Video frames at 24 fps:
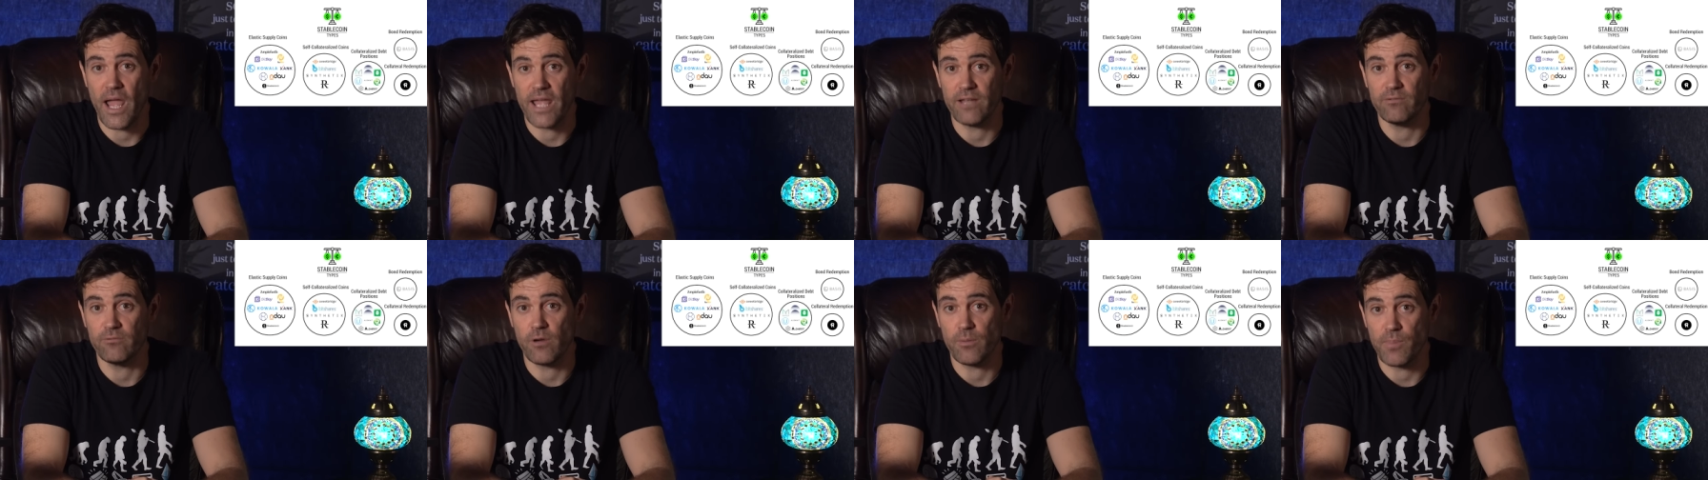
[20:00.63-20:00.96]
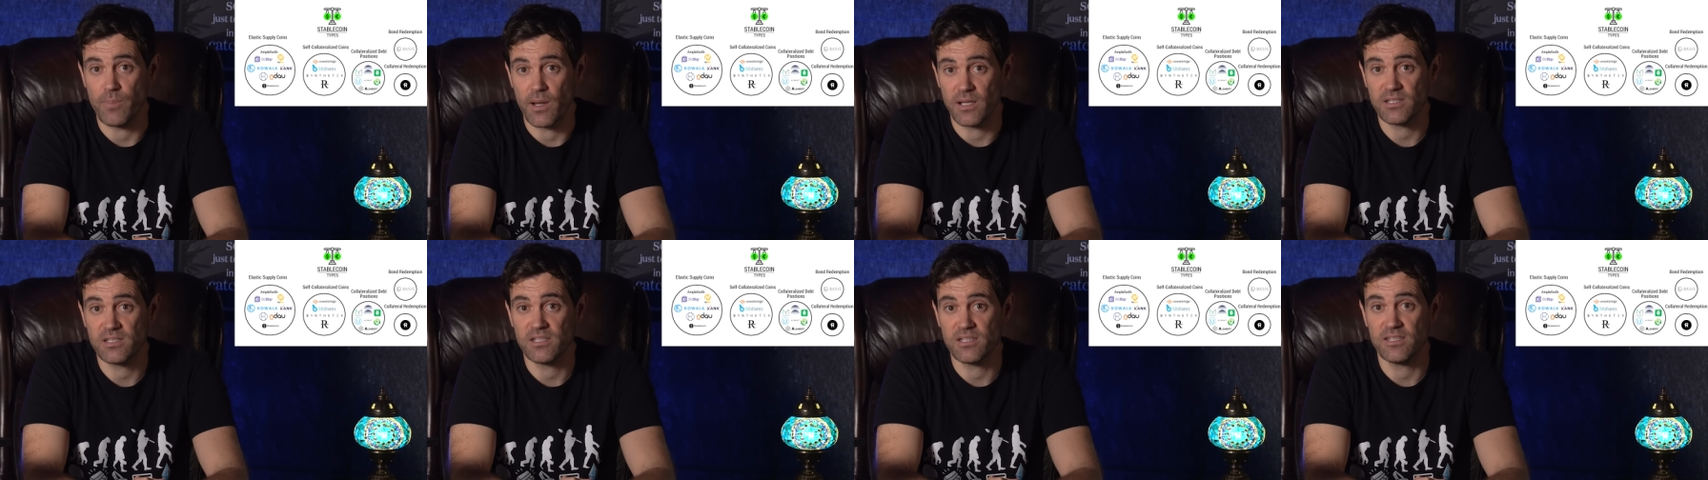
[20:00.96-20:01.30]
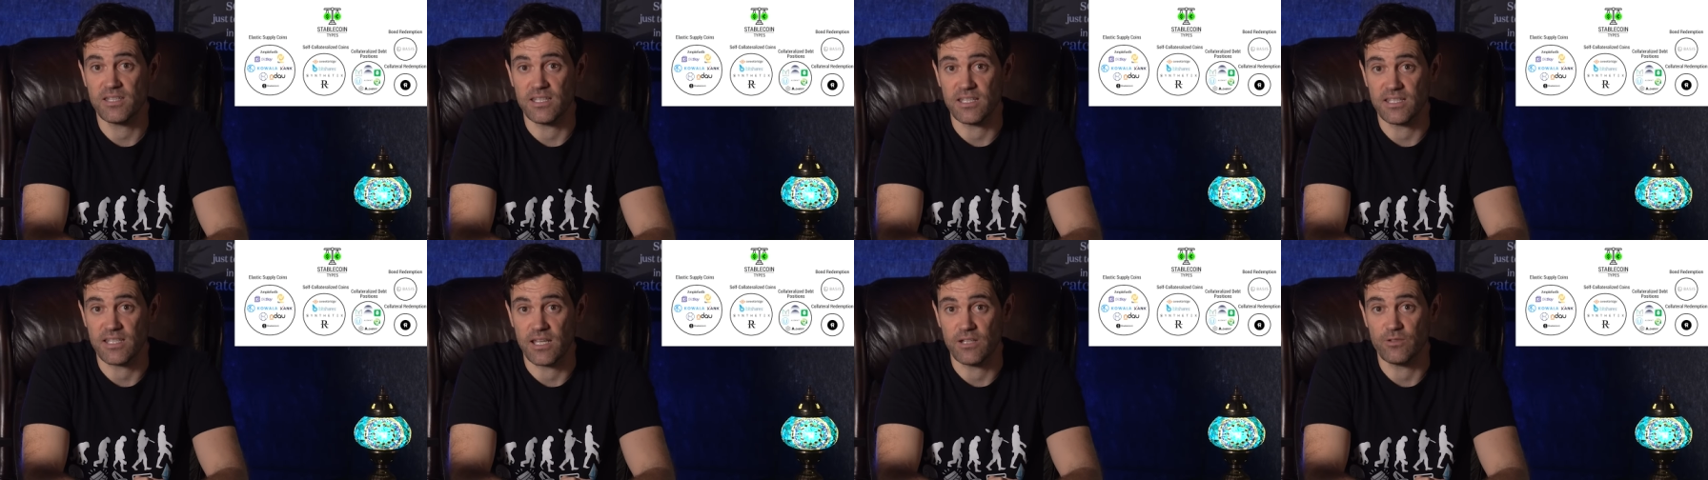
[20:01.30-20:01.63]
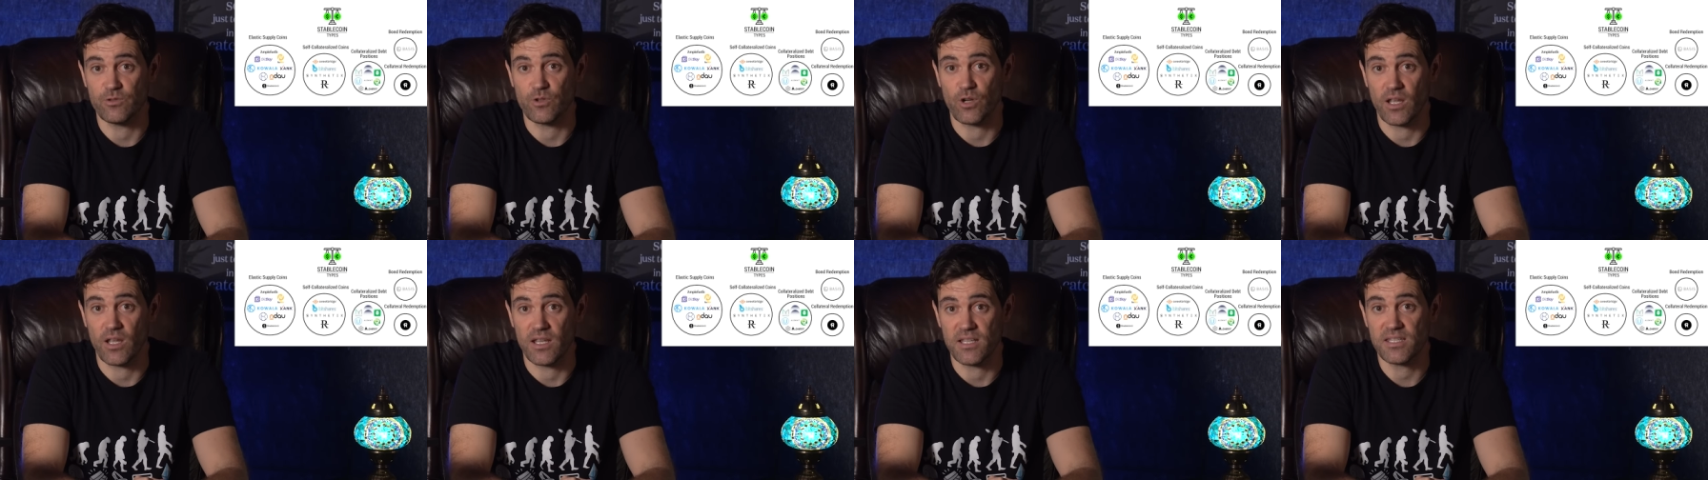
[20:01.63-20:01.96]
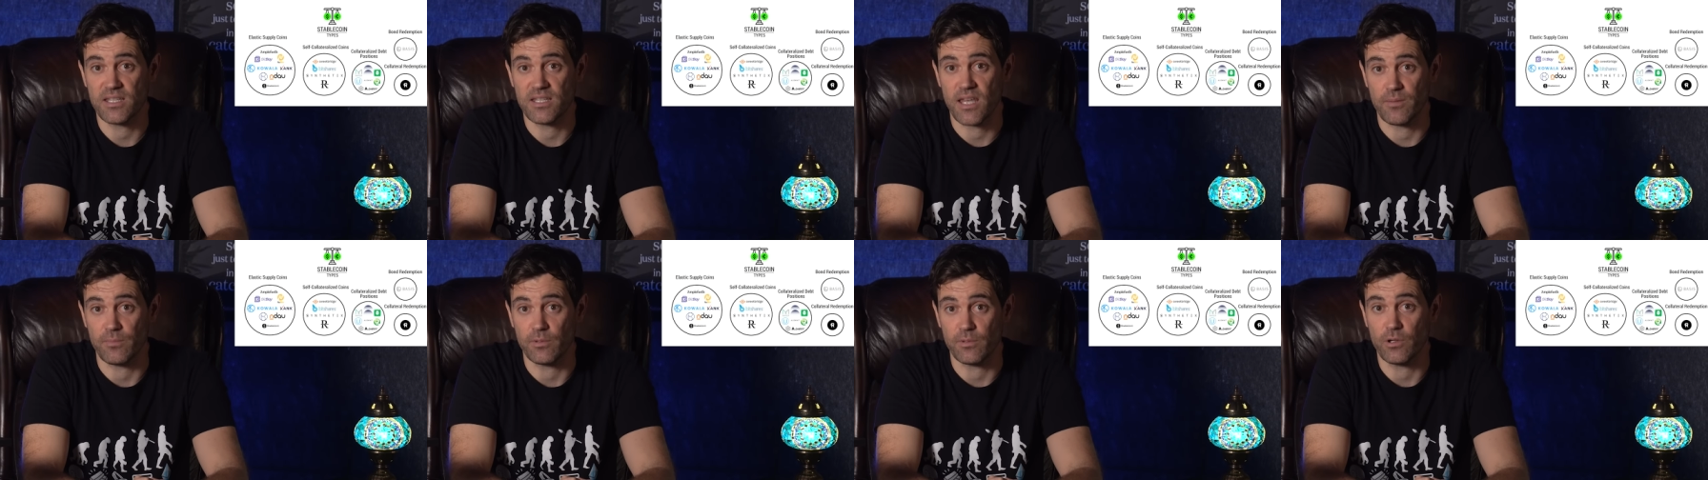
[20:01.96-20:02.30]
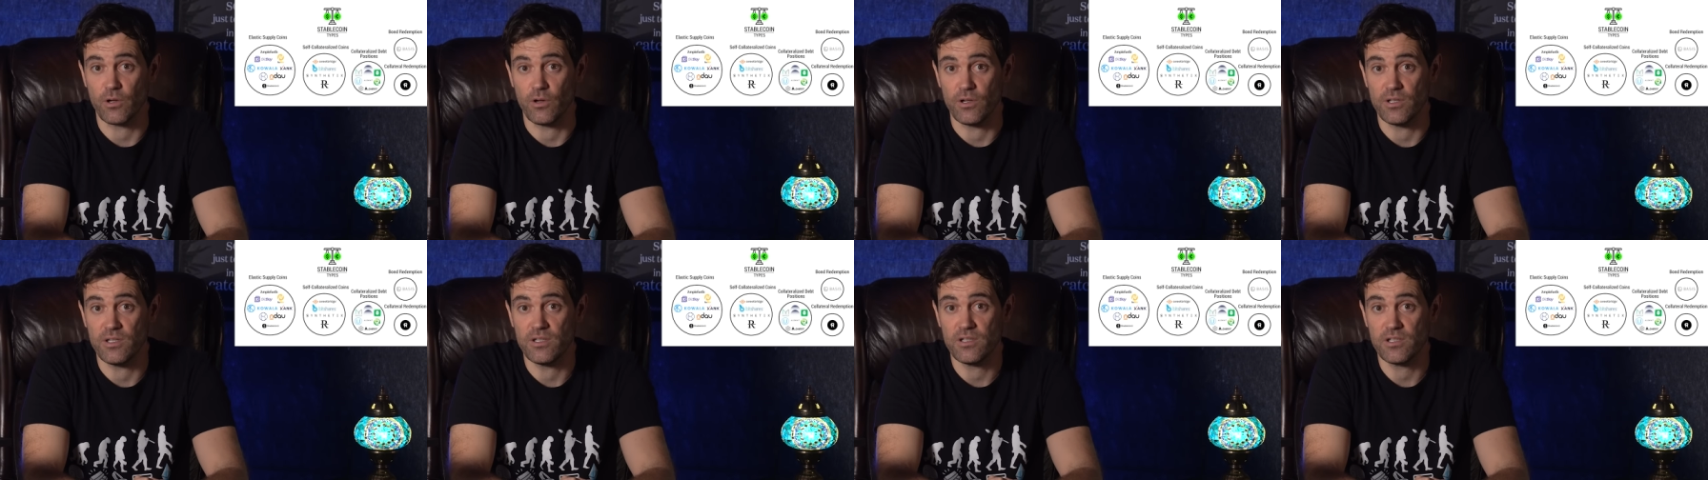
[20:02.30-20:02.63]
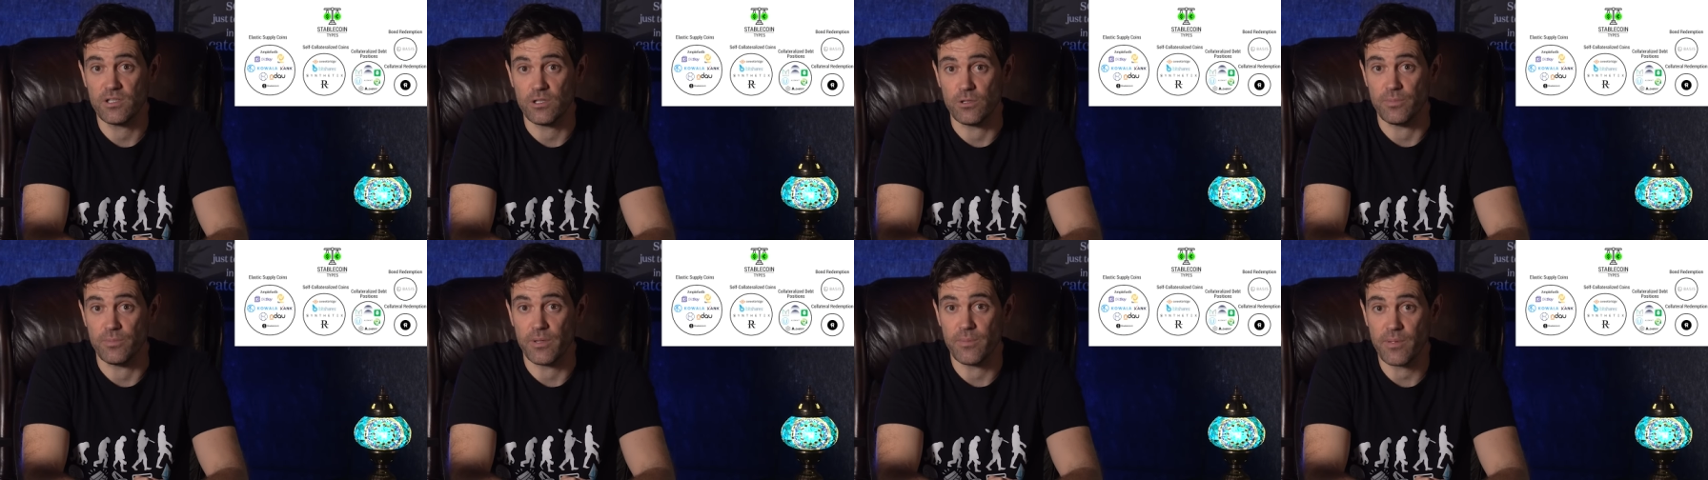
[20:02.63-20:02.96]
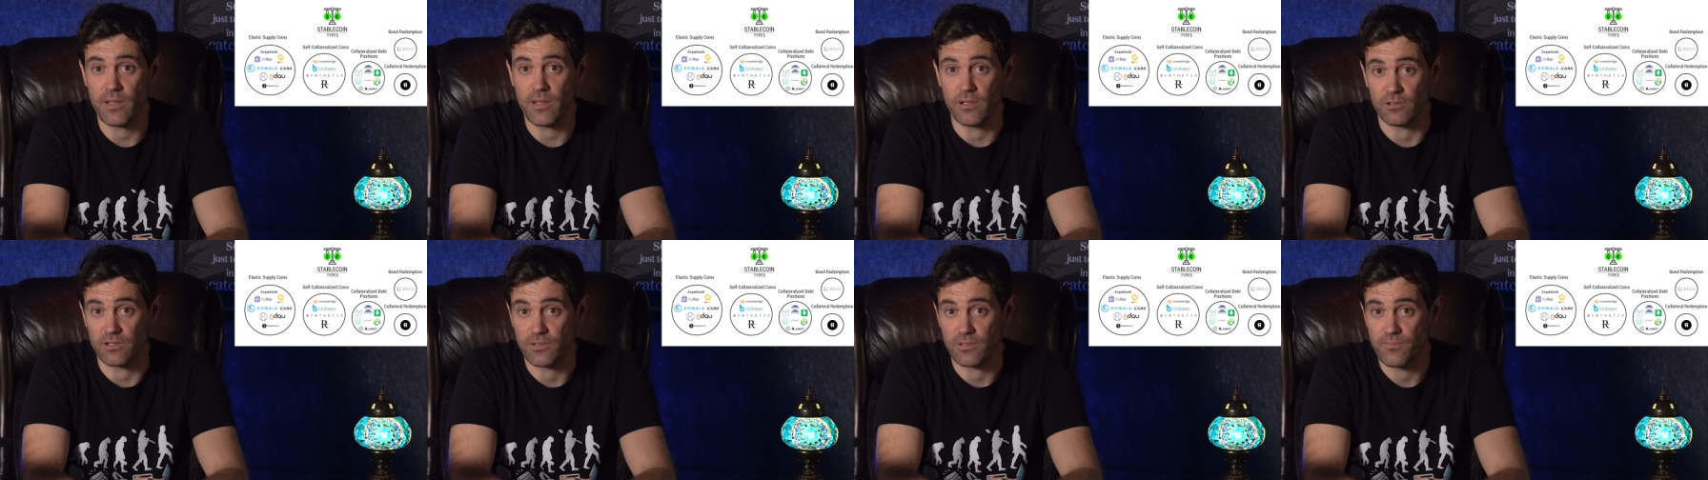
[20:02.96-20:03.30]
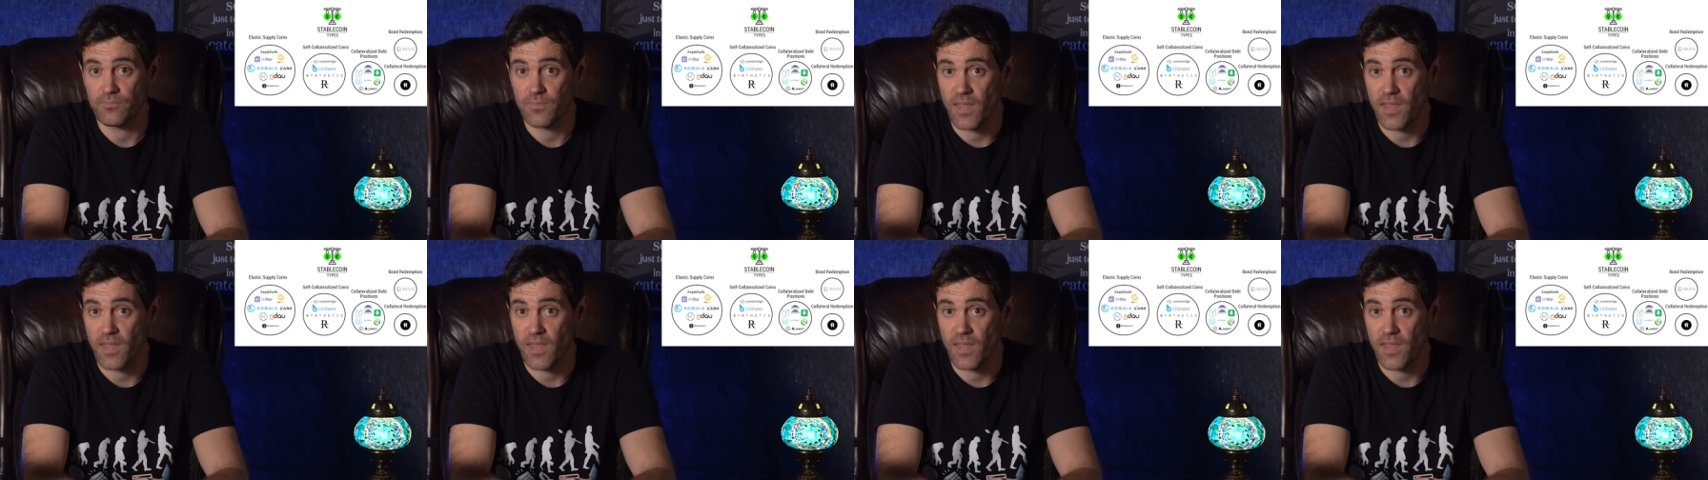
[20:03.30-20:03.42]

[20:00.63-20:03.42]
a robust decentralized stablecoin to be built.